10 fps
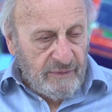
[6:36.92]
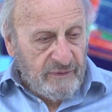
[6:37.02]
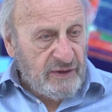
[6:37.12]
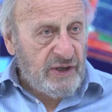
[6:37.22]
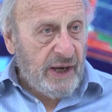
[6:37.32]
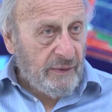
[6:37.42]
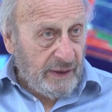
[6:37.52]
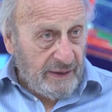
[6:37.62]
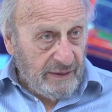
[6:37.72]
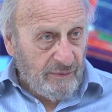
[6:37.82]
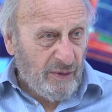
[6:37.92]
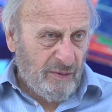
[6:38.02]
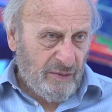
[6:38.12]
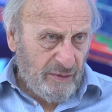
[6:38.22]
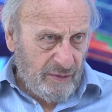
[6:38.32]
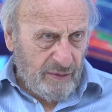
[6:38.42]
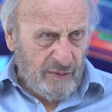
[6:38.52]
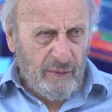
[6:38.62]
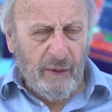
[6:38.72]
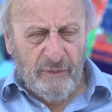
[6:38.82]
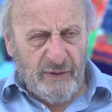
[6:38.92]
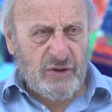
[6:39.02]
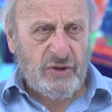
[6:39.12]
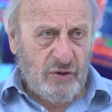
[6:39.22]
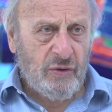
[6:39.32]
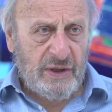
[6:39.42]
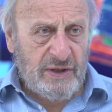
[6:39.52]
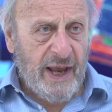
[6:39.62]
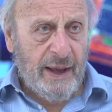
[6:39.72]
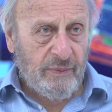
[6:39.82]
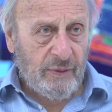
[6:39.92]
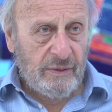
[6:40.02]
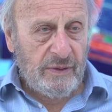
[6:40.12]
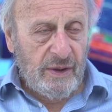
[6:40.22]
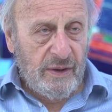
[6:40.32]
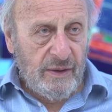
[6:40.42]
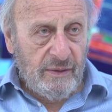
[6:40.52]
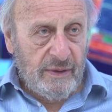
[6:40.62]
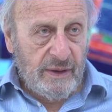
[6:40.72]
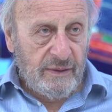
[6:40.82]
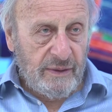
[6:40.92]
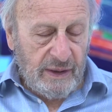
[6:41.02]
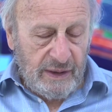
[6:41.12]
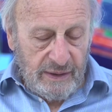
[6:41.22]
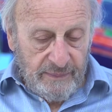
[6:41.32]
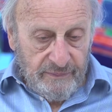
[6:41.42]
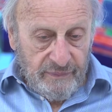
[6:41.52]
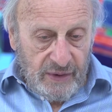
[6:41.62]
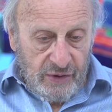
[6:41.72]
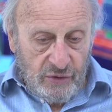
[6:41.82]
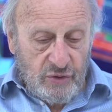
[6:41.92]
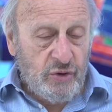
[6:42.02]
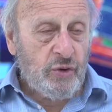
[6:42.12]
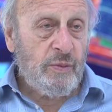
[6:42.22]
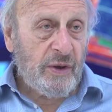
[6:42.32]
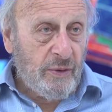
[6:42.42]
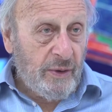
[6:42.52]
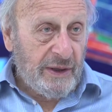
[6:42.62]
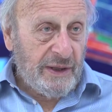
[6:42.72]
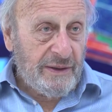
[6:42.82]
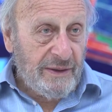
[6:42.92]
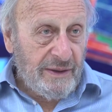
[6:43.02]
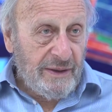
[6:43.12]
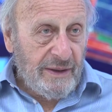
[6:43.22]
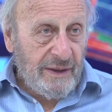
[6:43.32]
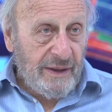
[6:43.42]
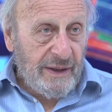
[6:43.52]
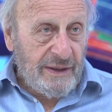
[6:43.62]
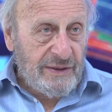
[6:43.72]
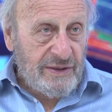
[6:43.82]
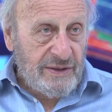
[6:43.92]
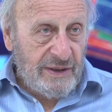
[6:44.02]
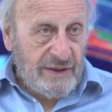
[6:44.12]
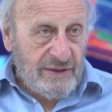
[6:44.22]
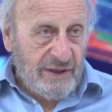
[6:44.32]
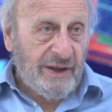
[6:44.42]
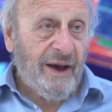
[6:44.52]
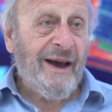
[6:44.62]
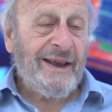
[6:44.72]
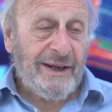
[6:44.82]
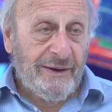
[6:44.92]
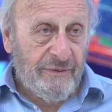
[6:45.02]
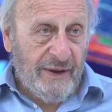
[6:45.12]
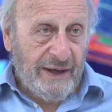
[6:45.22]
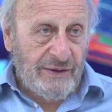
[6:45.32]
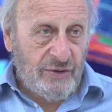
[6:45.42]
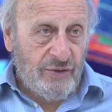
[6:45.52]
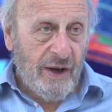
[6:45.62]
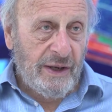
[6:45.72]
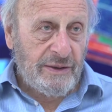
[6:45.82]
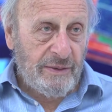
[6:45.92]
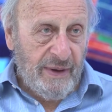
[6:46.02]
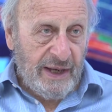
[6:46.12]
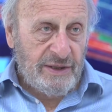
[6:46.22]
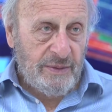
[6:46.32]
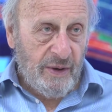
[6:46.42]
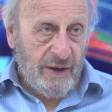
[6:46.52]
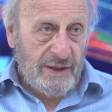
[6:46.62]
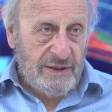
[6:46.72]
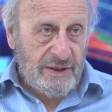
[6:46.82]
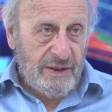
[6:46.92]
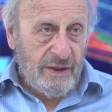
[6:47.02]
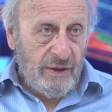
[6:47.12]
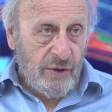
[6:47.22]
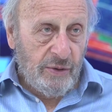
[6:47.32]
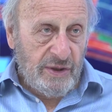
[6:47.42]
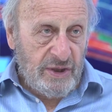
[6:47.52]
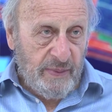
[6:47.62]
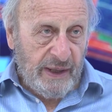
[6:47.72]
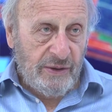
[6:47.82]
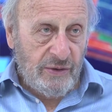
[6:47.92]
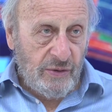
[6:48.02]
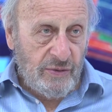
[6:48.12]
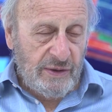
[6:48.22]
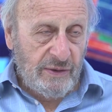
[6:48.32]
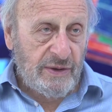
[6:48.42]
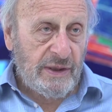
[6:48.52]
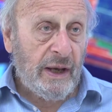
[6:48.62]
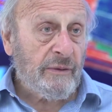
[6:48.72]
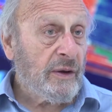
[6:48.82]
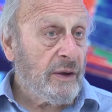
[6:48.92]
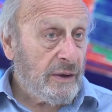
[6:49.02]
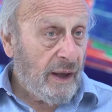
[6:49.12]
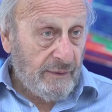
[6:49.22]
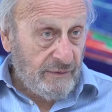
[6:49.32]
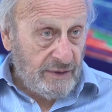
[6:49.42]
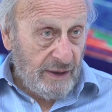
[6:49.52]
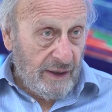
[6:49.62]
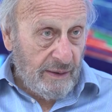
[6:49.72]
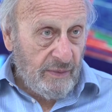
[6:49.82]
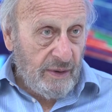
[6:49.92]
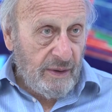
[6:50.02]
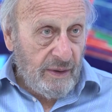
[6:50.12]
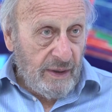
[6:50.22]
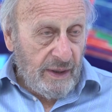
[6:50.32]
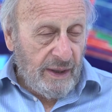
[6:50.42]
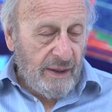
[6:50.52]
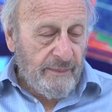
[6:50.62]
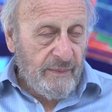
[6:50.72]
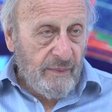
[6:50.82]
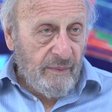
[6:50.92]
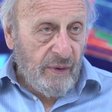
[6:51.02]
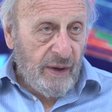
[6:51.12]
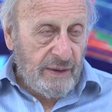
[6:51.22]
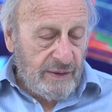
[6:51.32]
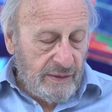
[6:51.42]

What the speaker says: Fisherian, well, Fish is a good example, that the consumer queen is the guiding factor, trying to maximise her expected utility over her lifetime by